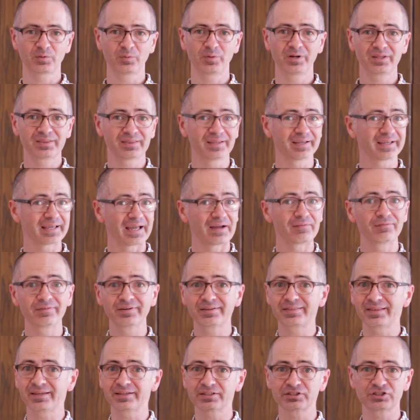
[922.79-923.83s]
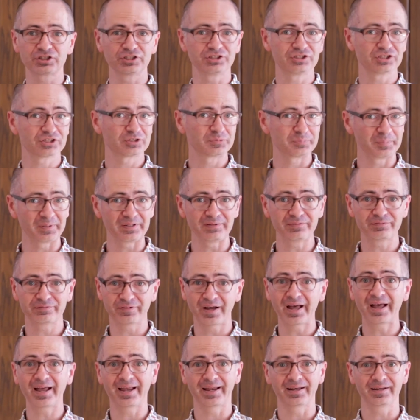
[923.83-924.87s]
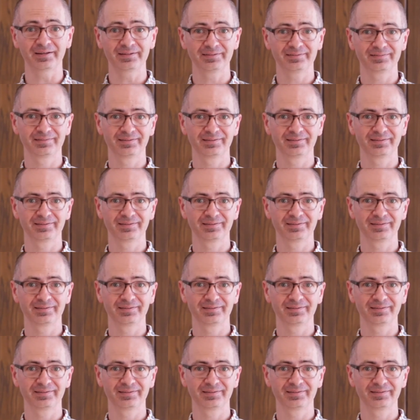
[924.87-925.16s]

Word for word: We think everything should just be fine.